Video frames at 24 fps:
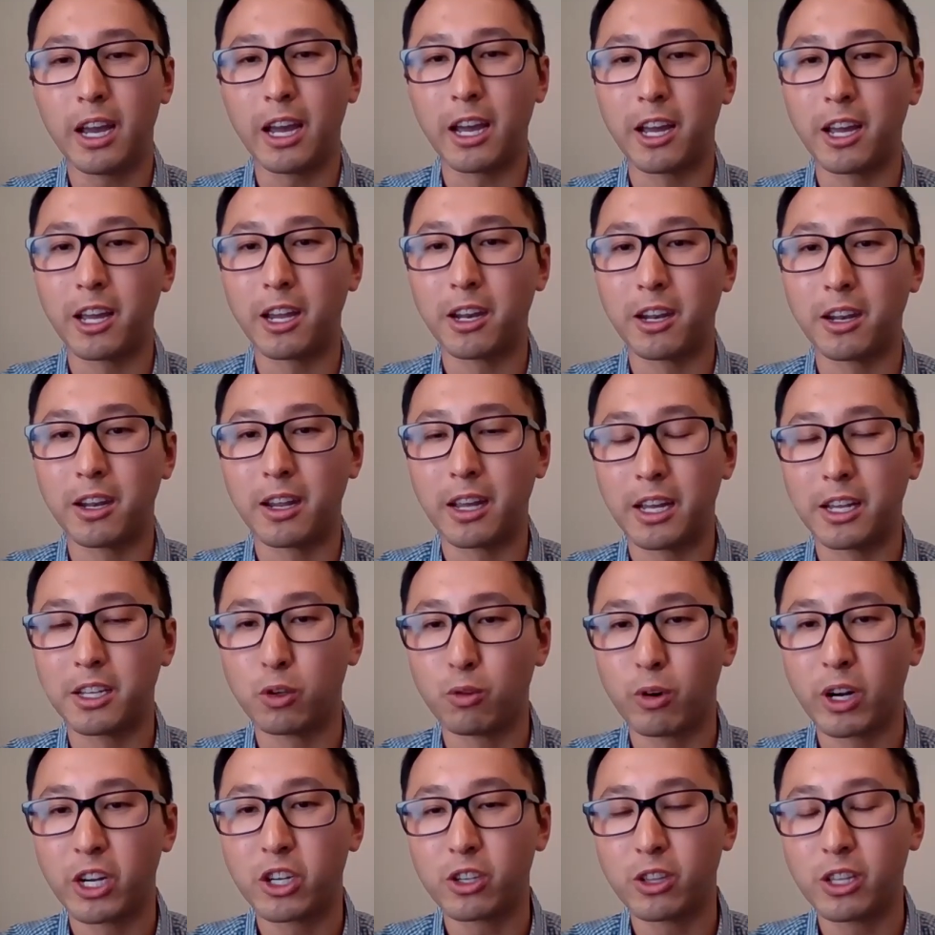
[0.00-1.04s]
And as
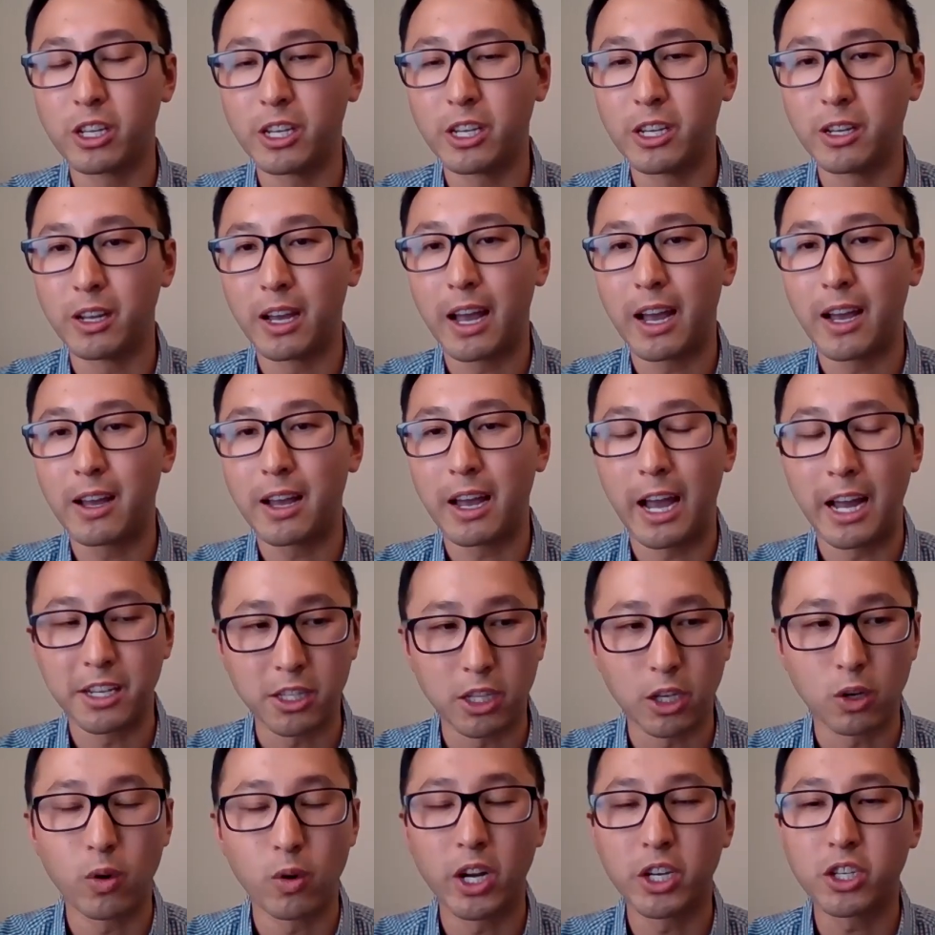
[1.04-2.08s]
you rightly
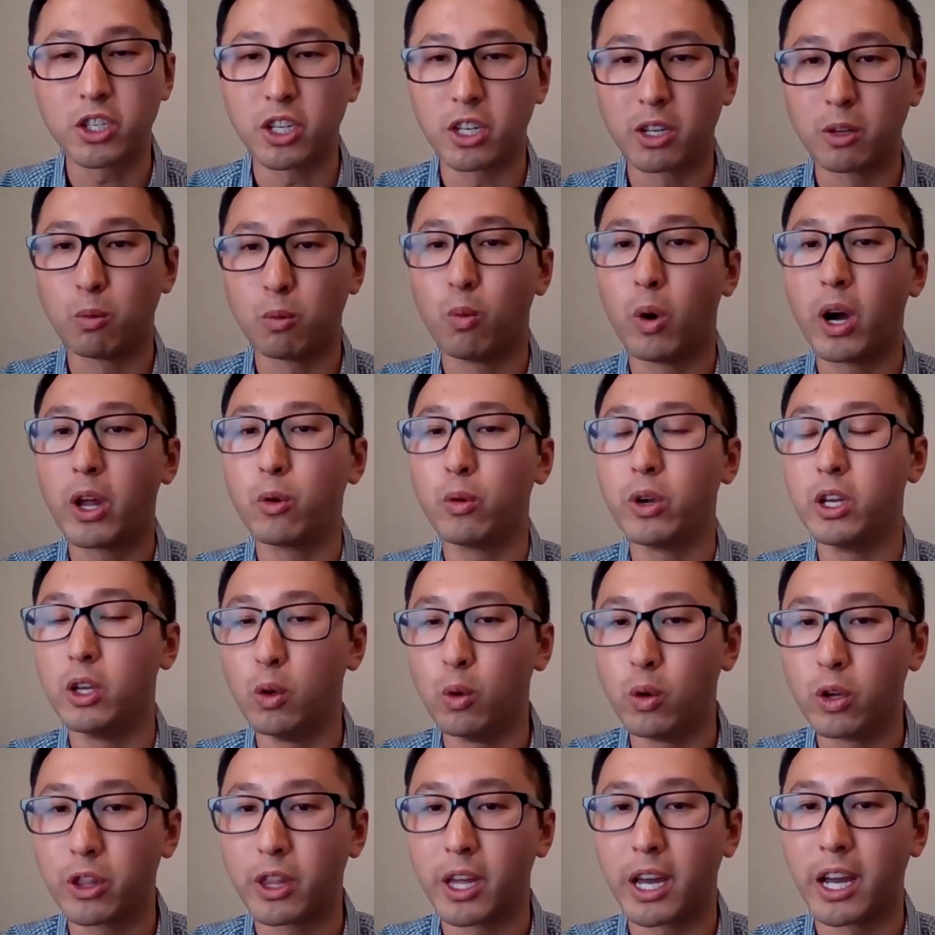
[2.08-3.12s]
ask the question, what do we
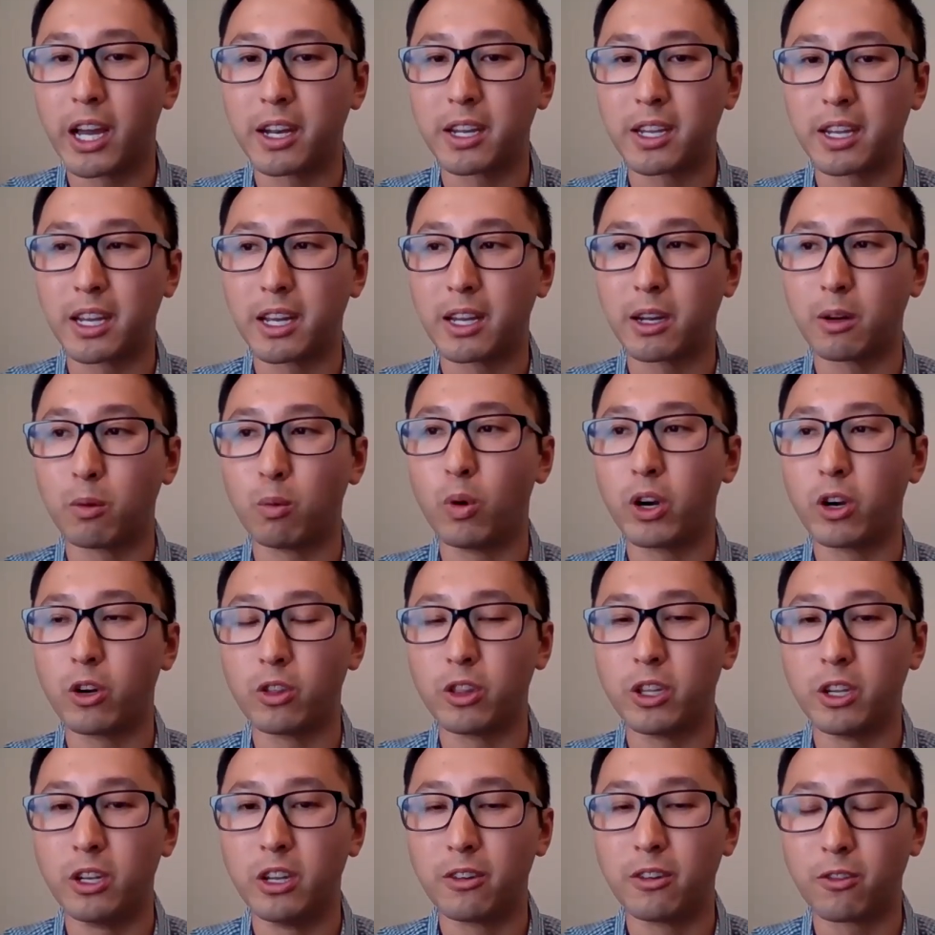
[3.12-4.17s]
do with that? And what
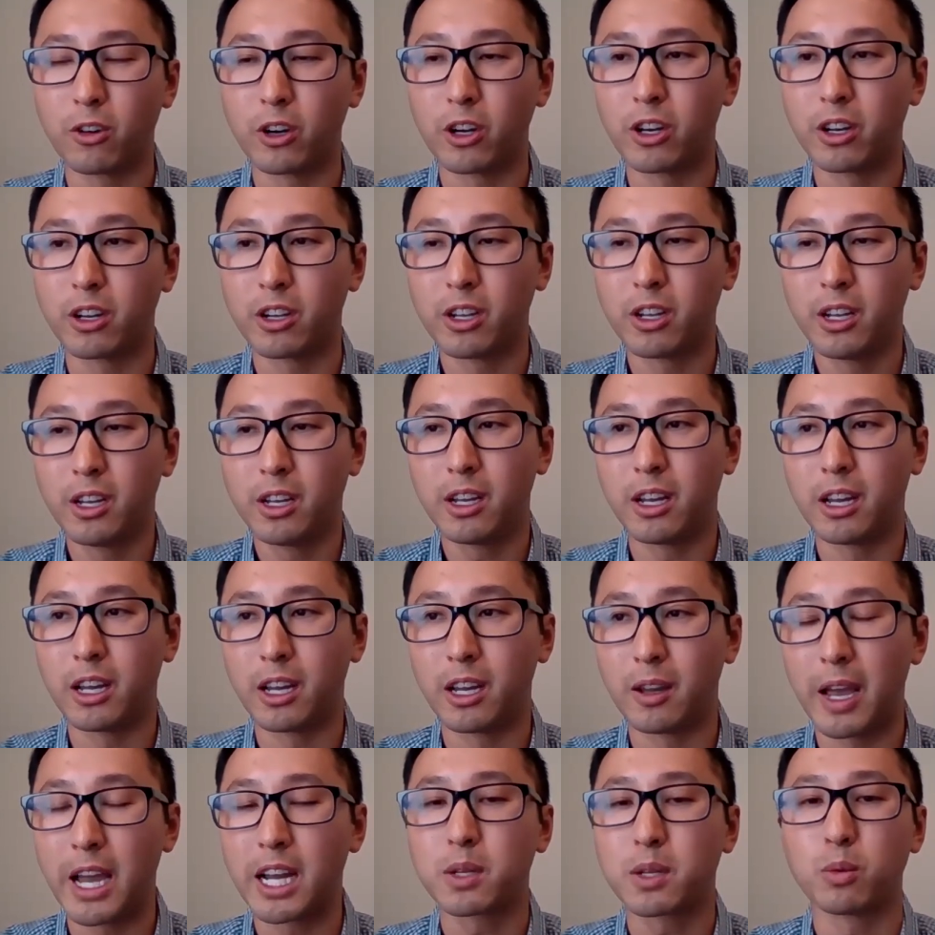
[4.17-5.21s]
are the different
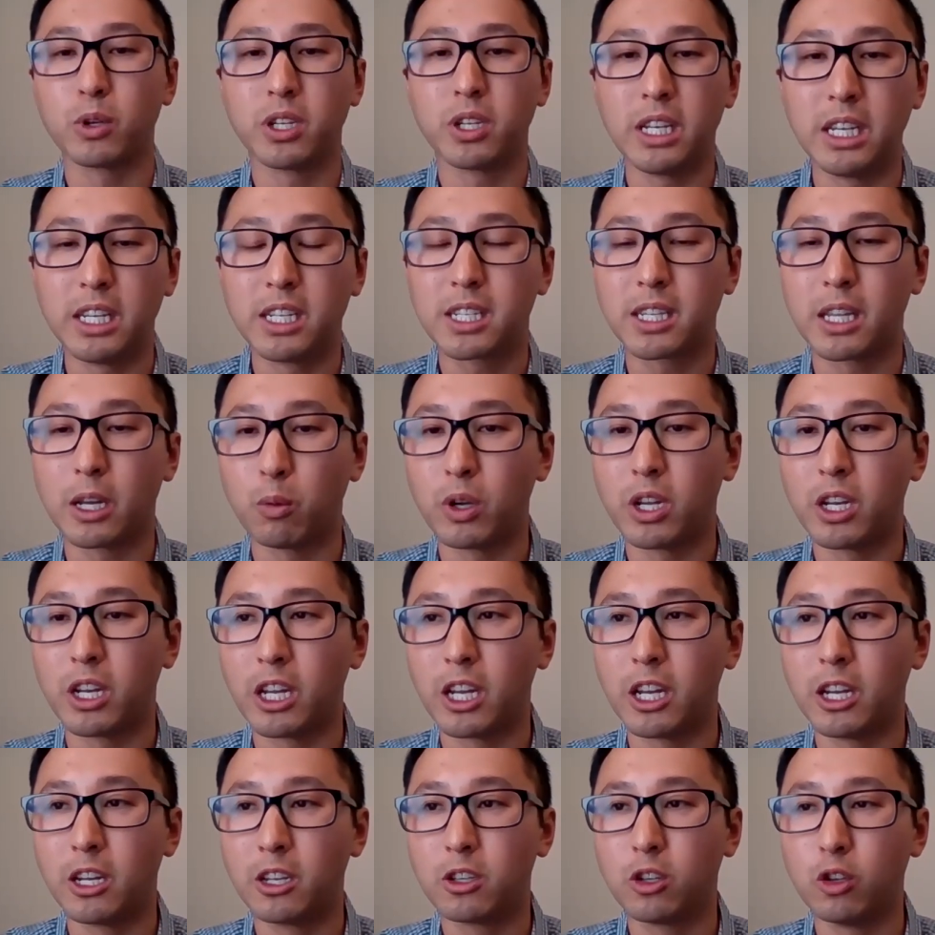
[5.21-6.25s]
expertise that we
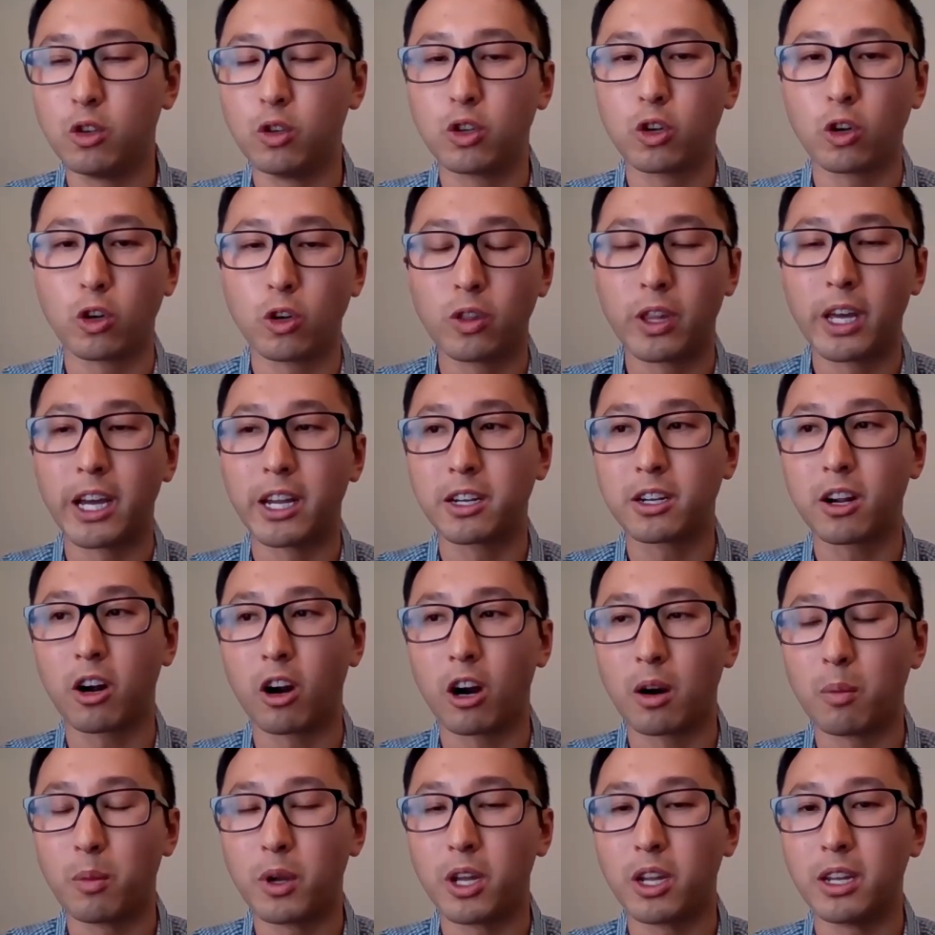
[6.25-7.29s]
need to turn that
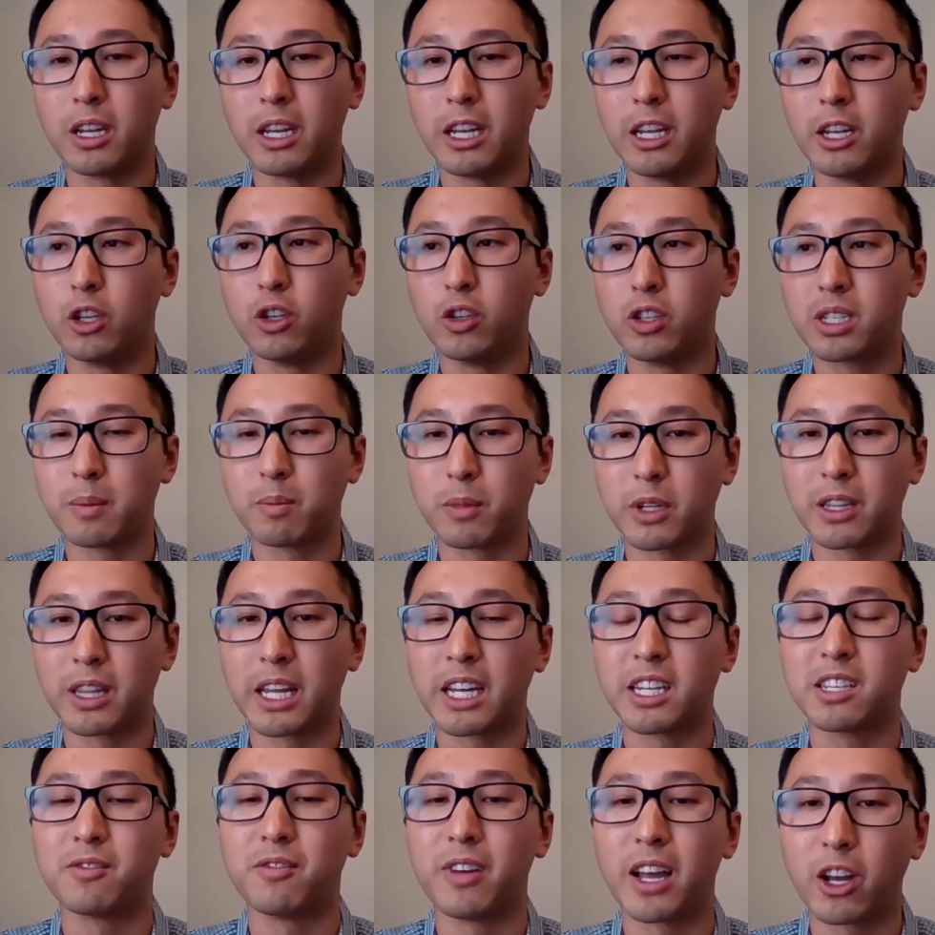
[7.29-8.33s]
carbon into something
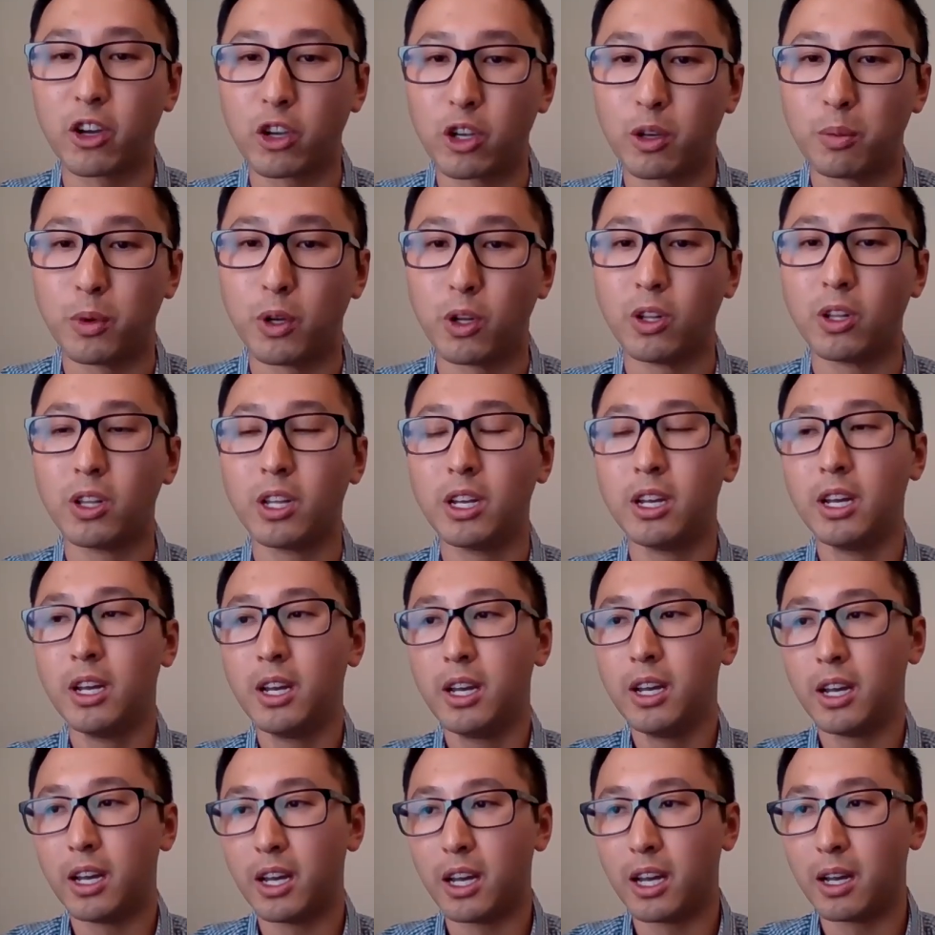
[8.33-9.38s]
that's valuable?
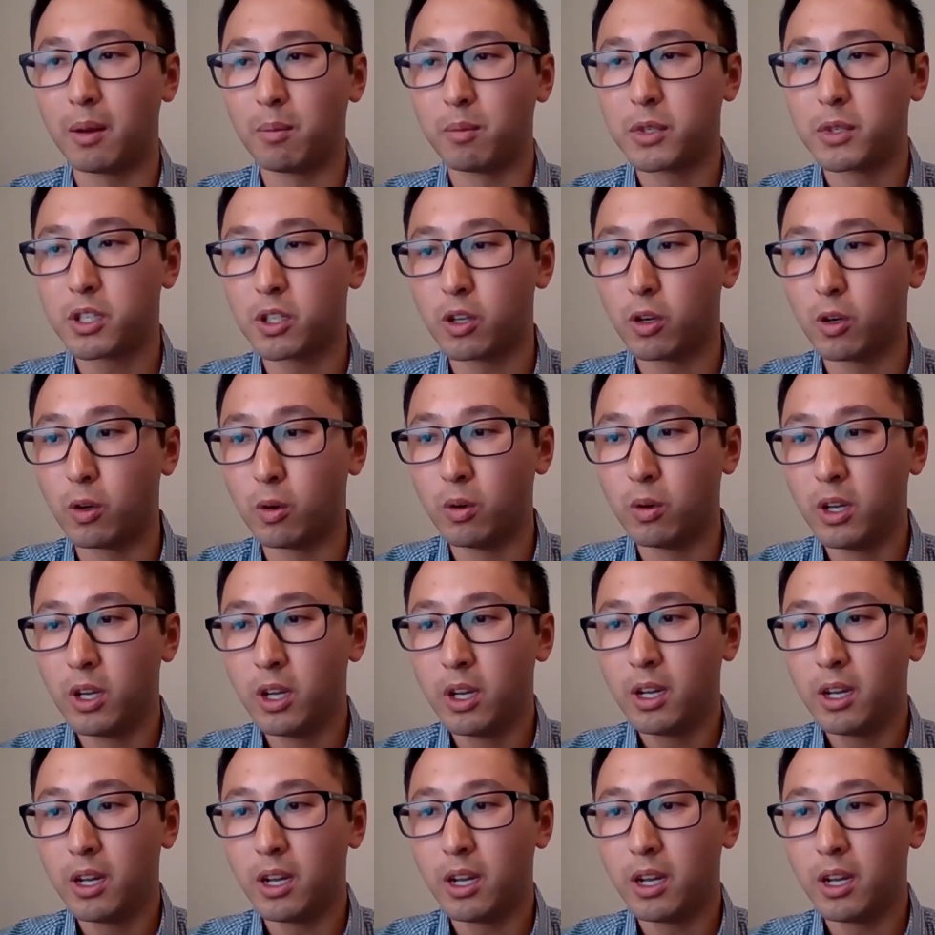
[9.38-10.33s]
So